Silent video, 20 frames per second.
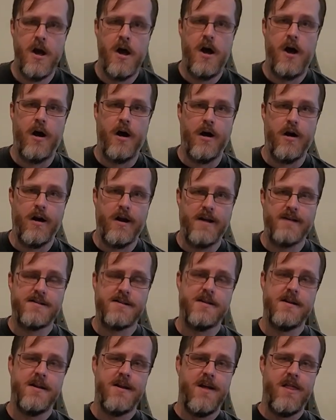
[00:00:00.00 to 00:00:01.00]
All right,
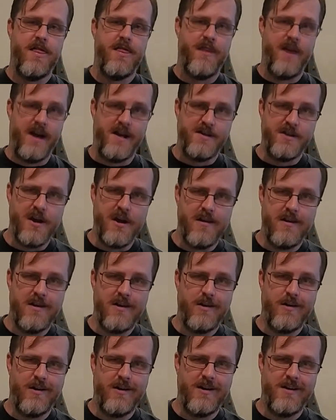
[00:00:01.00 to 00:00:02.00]
that's all the
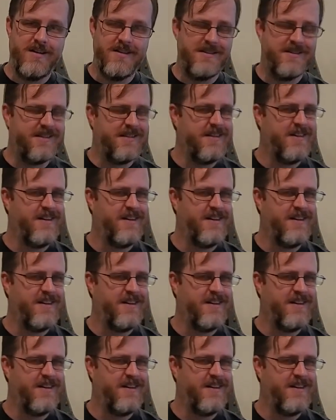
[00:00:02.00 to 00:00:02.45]
ingredients.